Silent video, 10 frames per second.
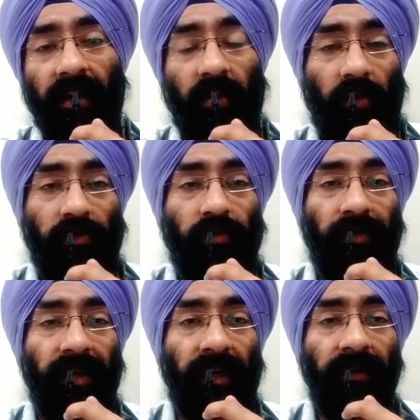can also
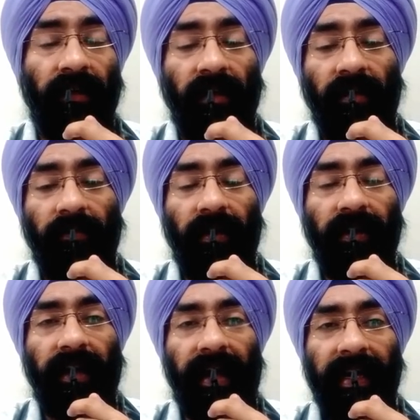be done,
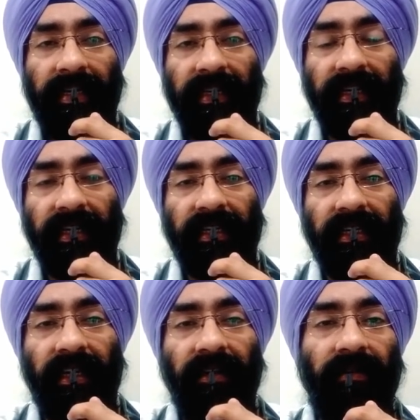but allergen
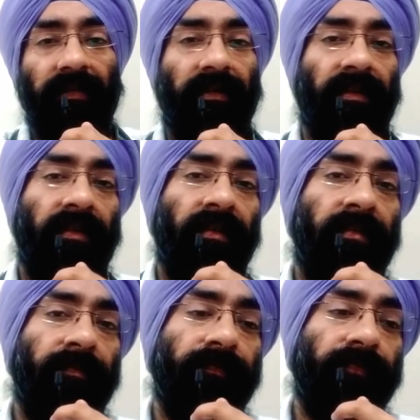testing
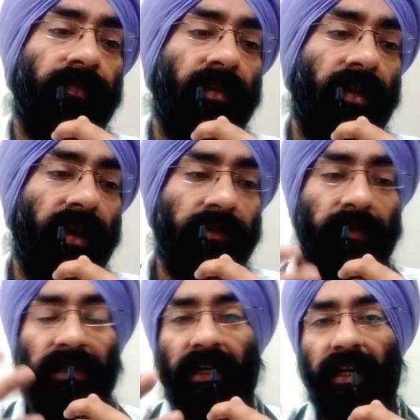is
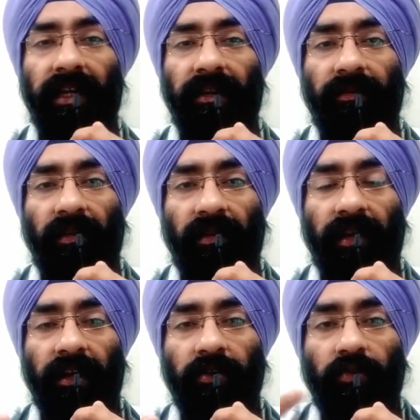basically
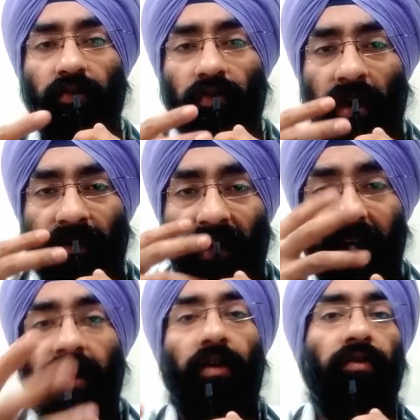done to
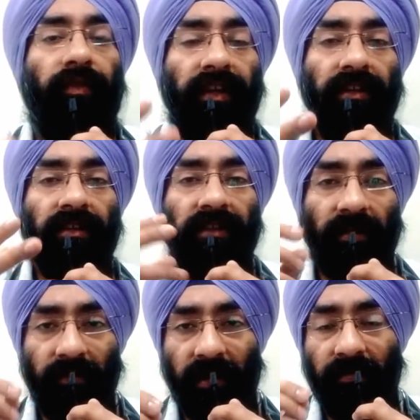find out whether the
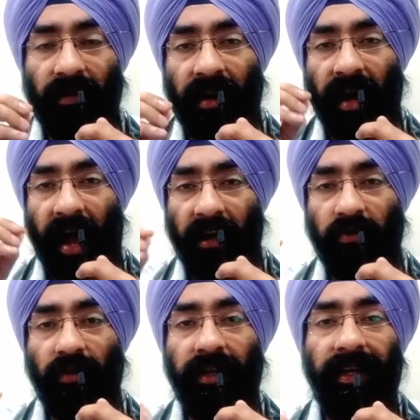symptoms are
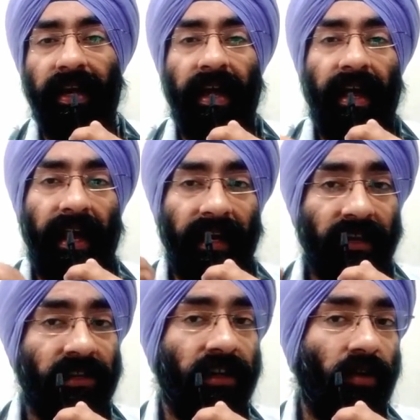actually
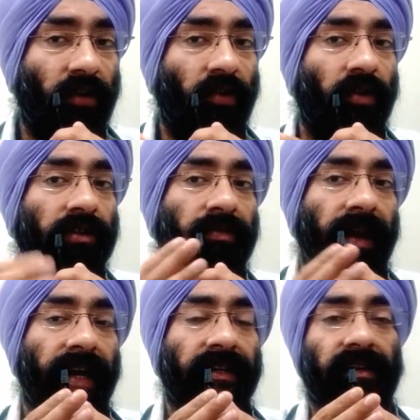allergic or caused
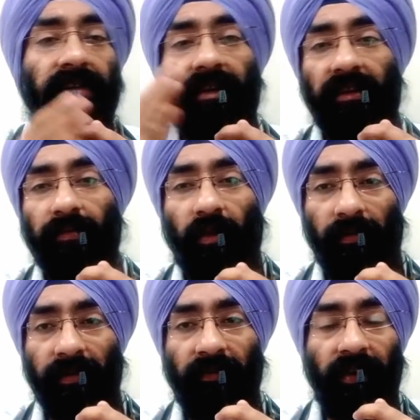by certain other
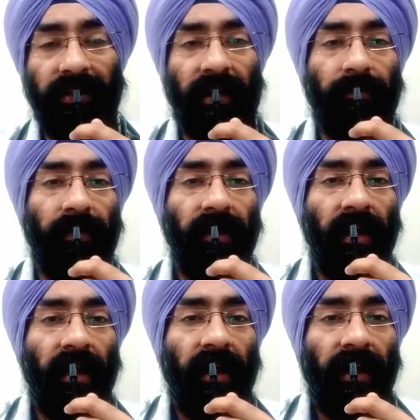problems. For example,
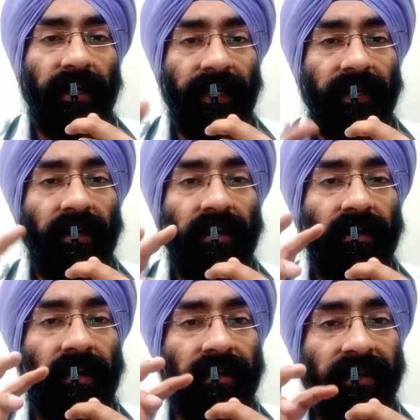eating a
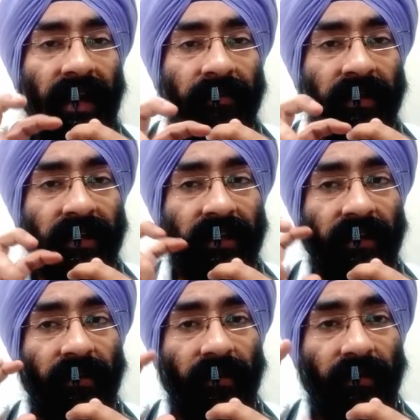
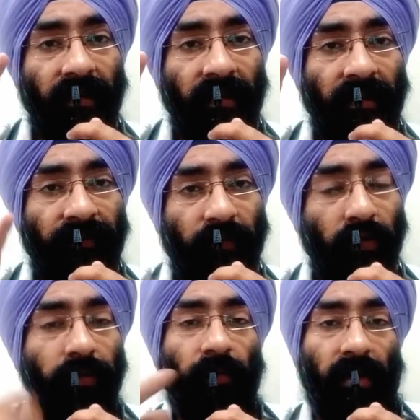contaminated
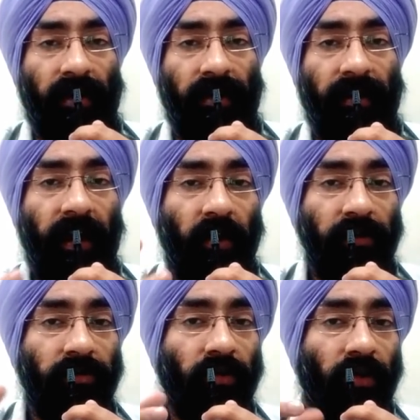food product can
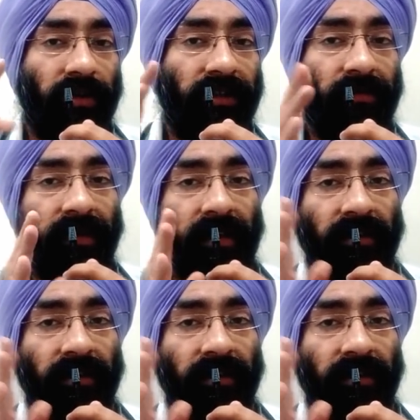also cause similar